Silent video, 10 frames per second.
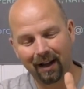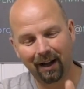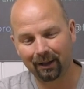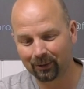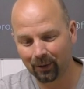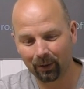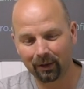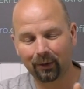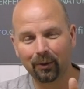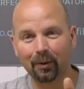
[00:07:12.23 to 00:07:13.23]
I'll talk
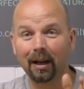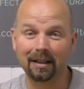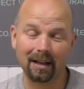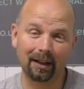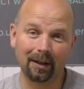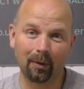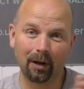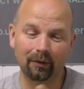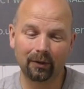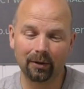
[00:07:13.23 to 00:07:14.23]
you through exactly what
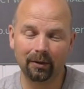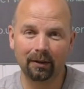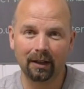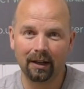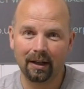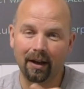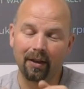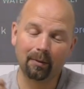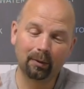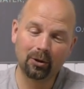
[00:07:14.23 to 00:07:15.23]
I've done and
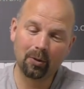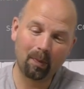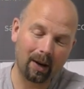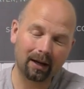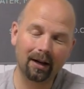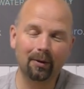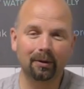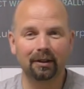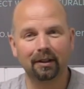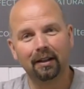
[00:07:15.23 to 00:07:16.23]
then we'll jump back
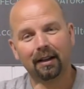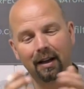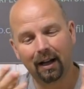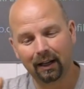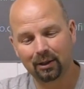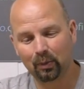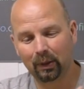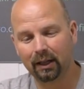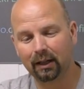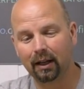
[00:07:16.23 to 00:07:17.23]
out. I'll
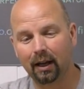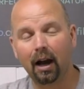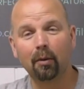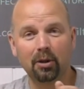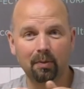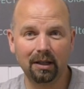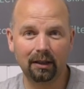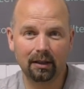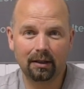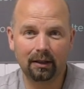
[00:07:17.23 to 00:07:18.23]
explain how much
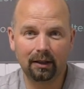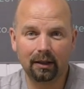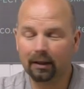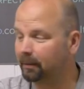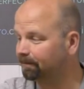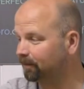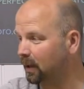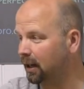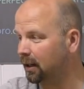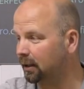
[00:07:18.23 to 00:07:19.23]
media is in here
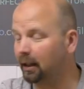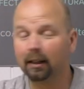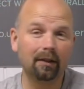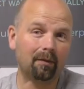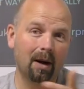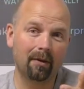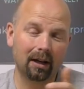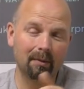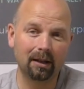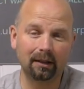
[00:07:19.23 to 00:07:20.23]
and I'll give my
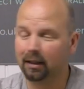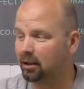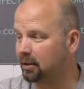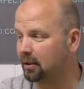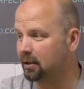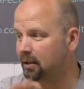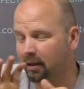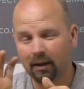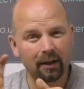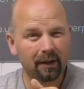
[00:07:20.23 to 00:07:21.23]
recommendations
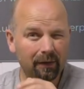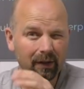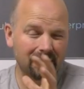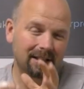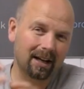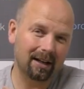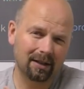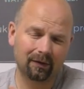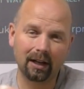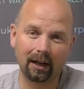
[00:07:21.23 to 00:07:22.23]
for the size
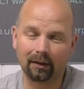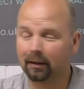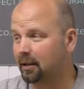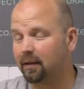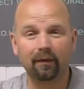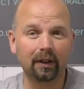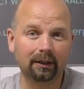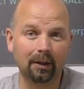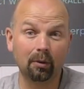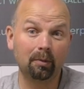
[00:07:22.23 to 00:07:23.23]
of tank that this
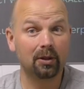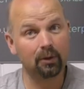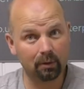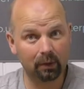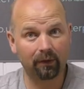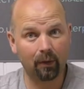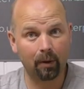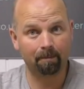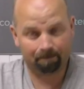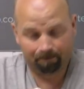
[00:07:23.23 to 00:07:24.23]
filter would be suitable for.